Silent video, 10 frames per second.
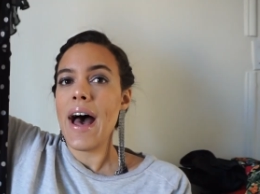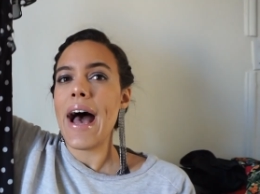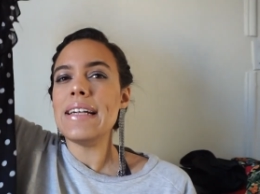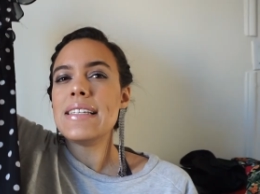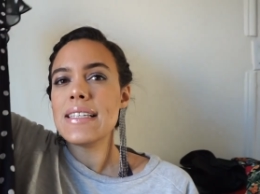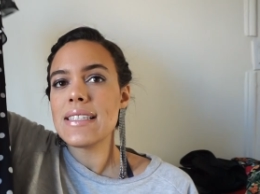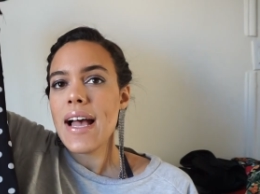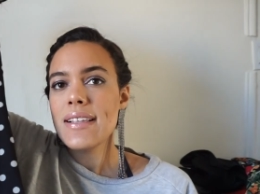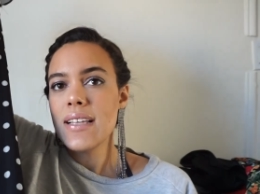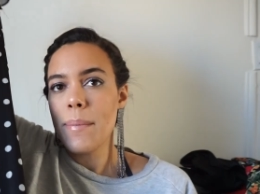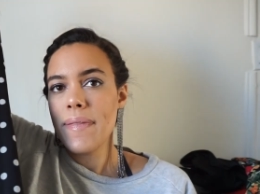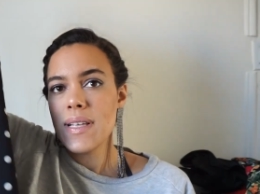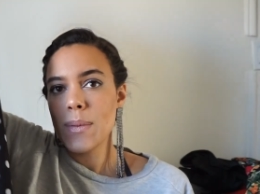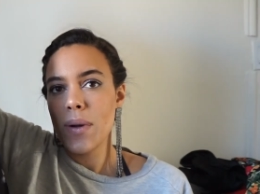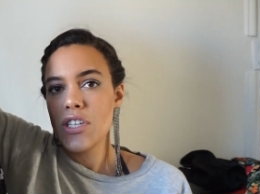I did size up in
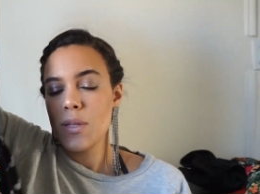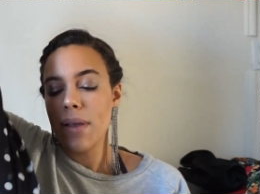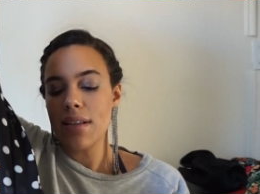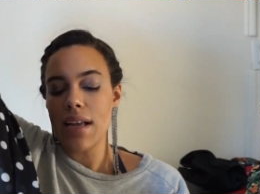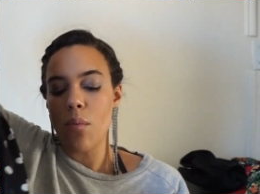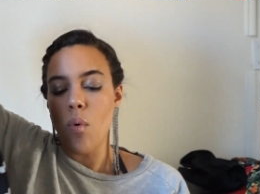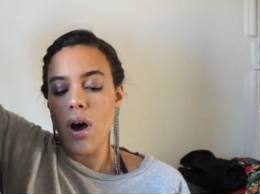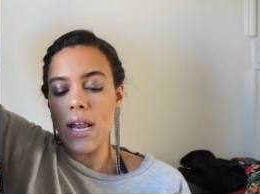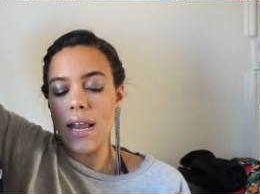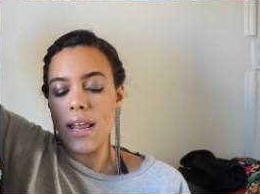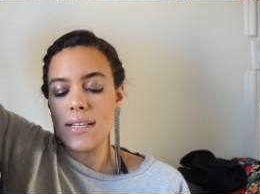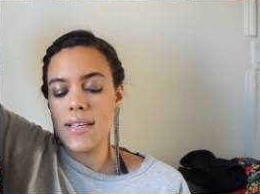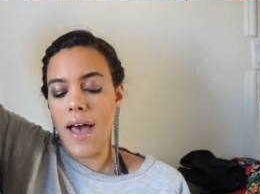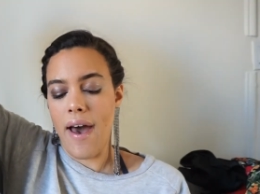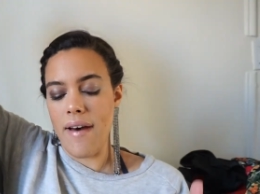this one just because I wanted it
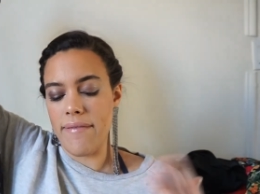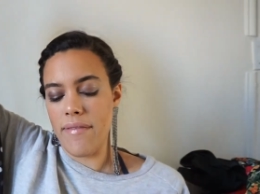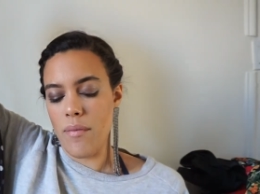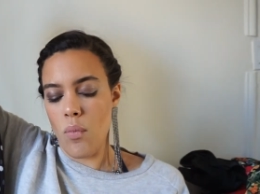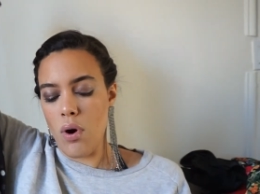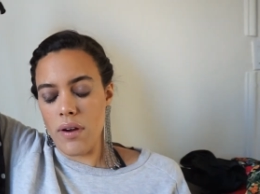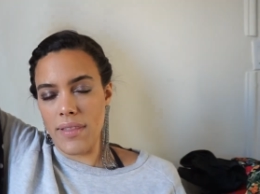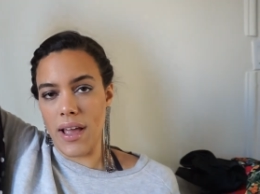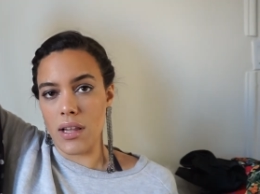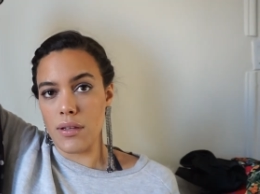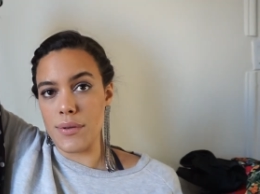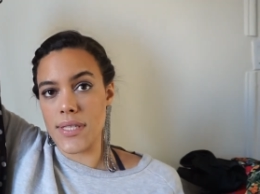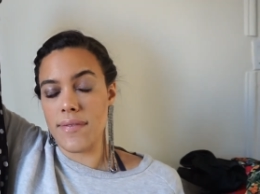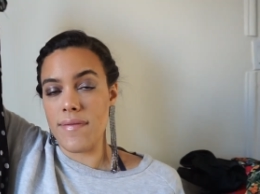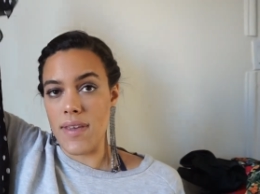to have more of like a
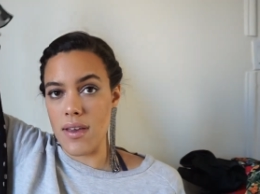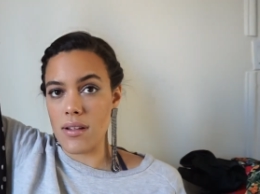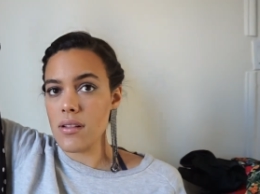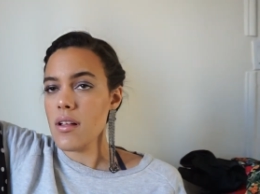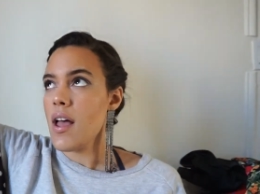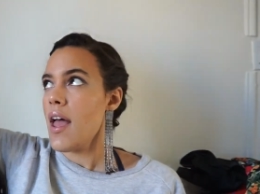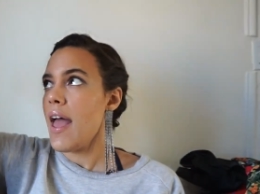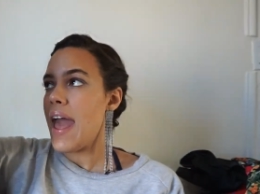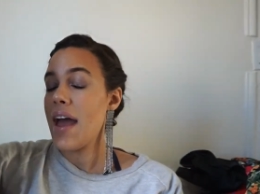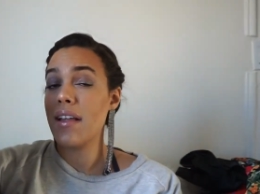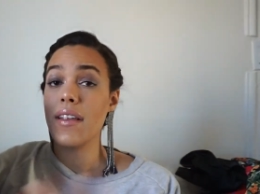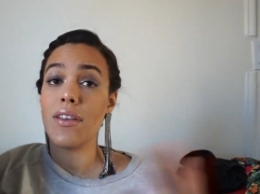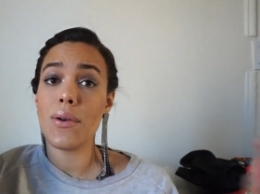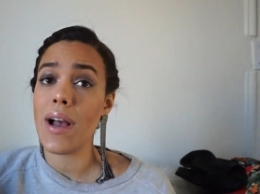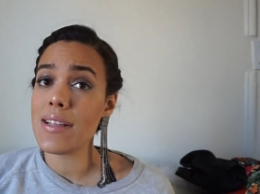loose feel. And
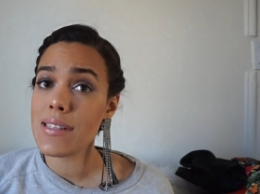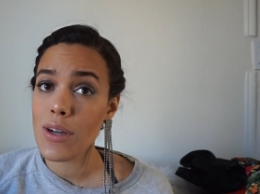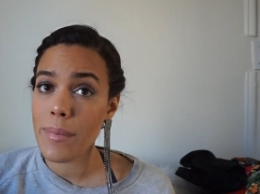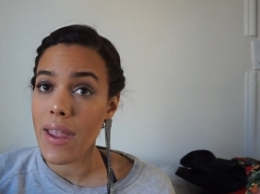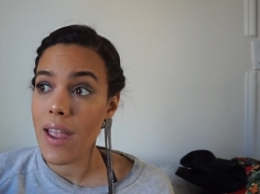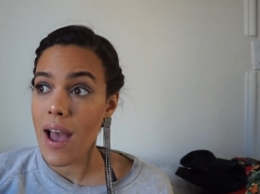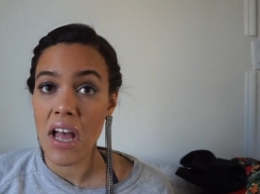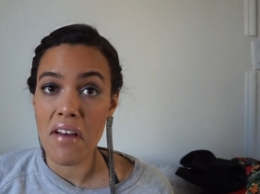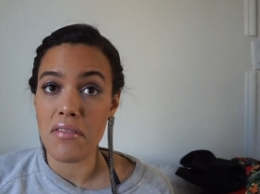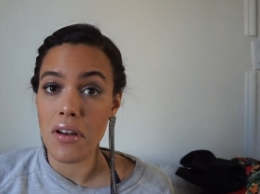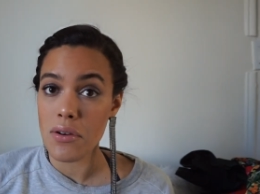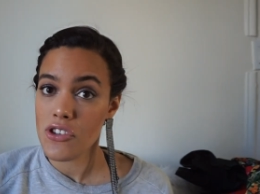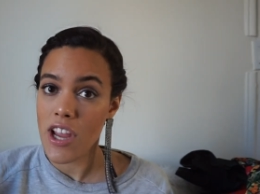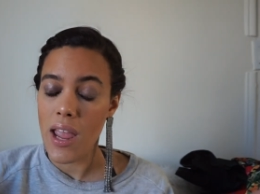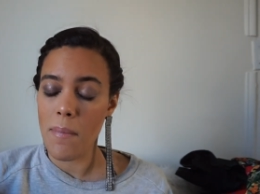you guys know me, I have no
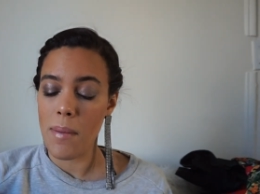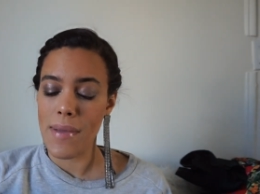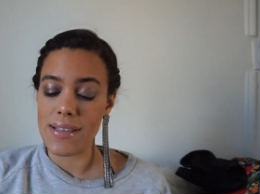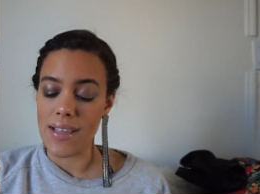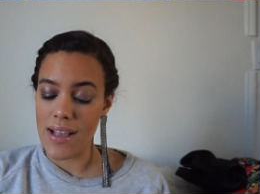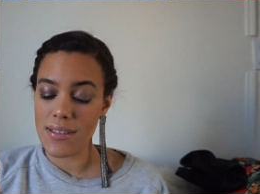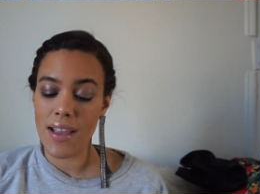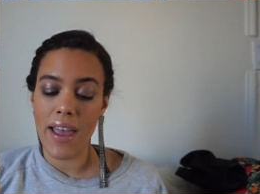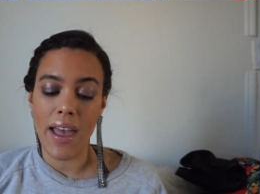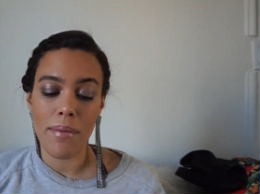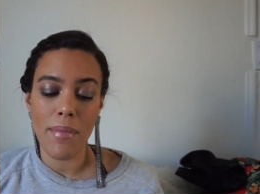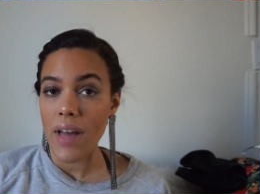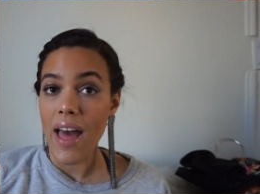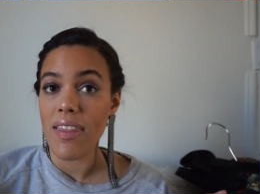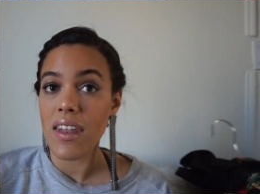shame in my sizing game.
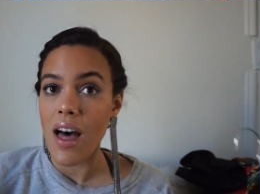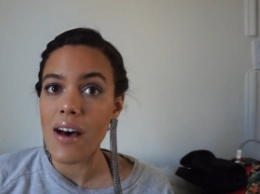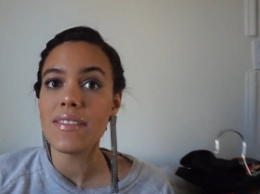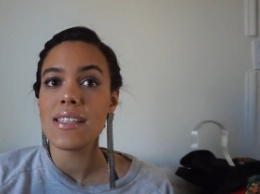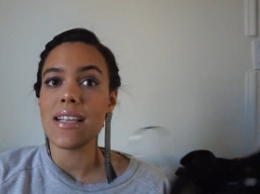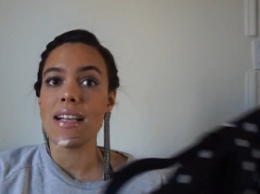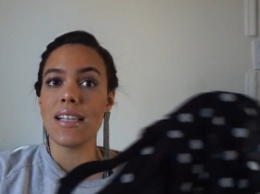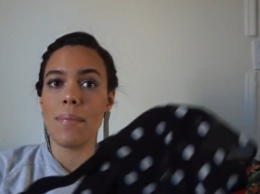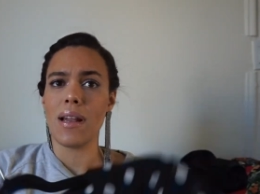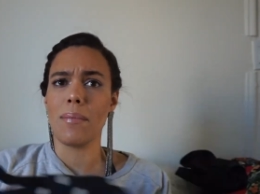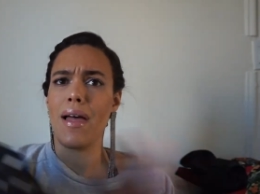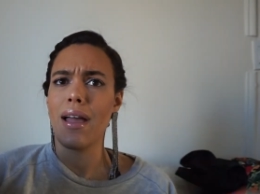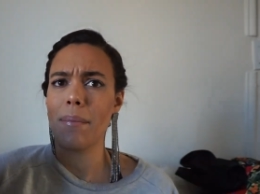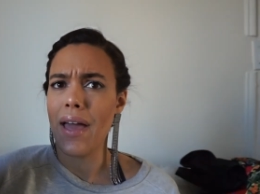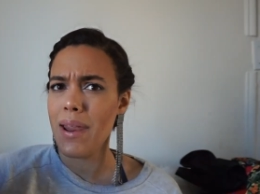I love to size up and I'm
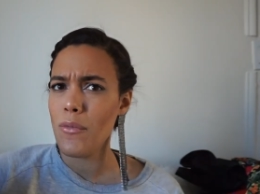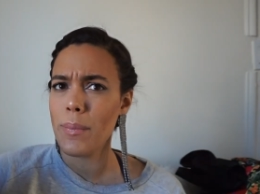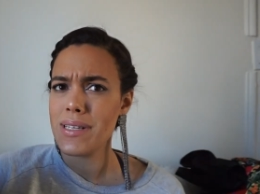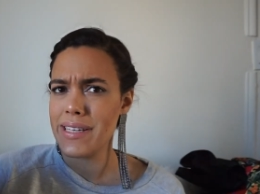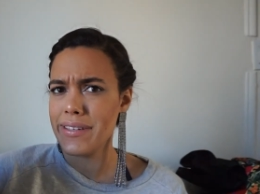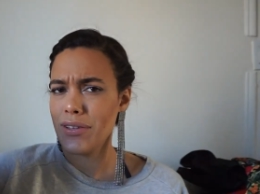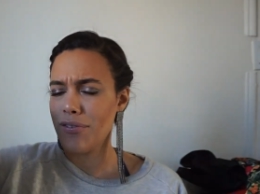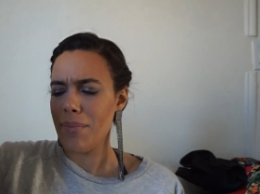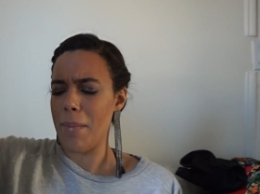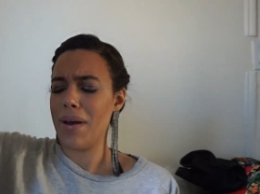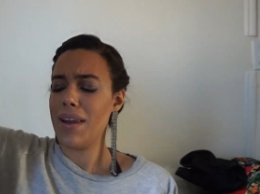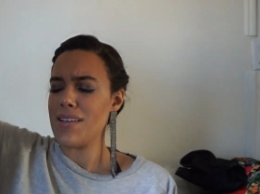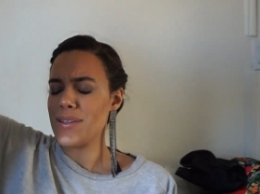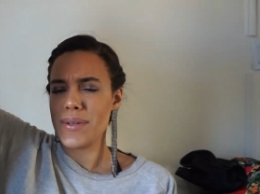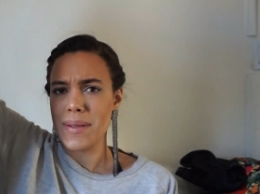like, I'm getting more material for my
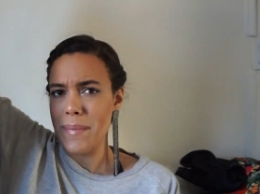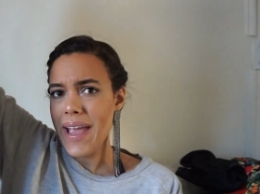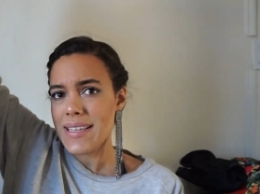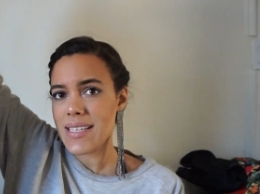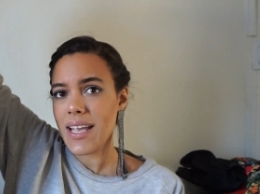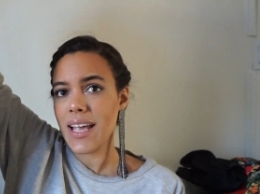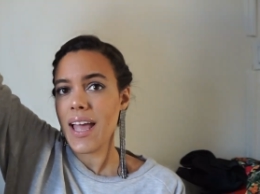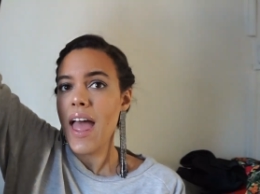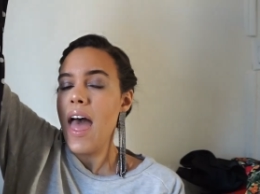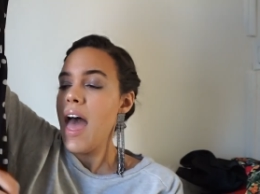money, so it's amazing.